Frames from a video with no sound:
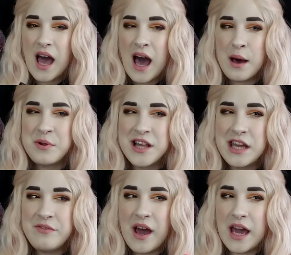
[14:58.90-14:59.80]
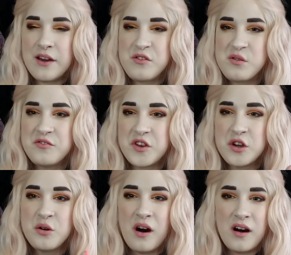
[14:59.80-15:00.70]
I believe I have a
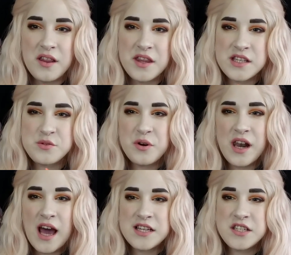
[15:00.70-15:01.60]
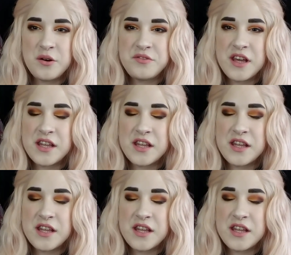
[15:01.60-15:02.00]
review on this one. I don't think